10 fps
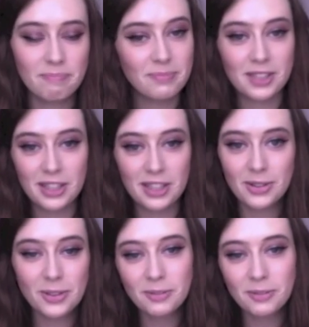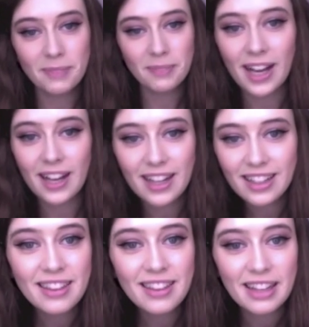see you soon. Bye.
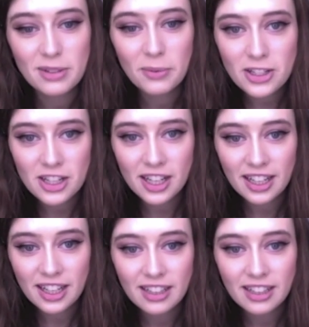Thanks for watching.